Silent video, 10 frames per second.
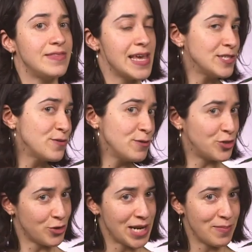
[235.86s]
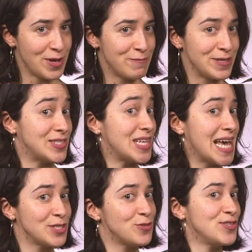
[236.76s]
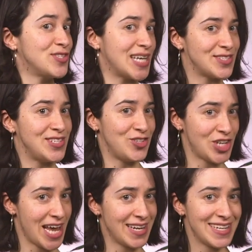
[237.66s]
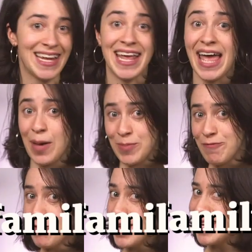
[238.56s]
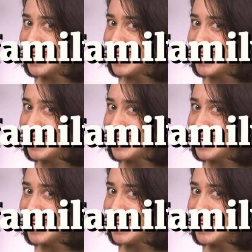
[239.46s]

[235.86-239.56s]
Thanks for joining me for this extra sexy chat. Happy fuck!